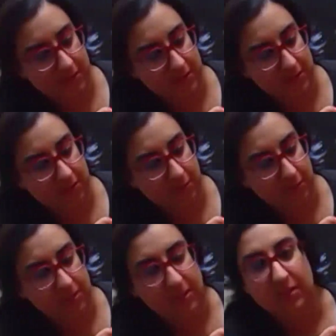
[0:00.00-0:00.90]
to do
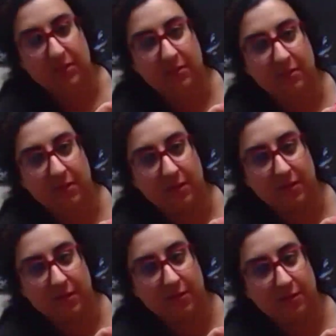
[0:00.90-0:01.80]
more teeth.
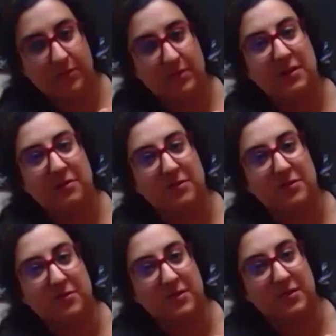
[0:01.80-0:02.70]
We'll see how it
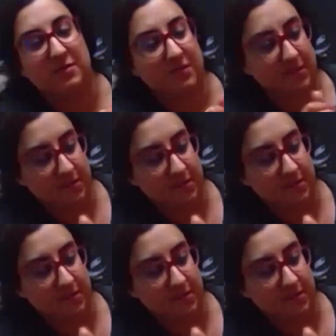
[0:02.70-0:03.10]
turns out.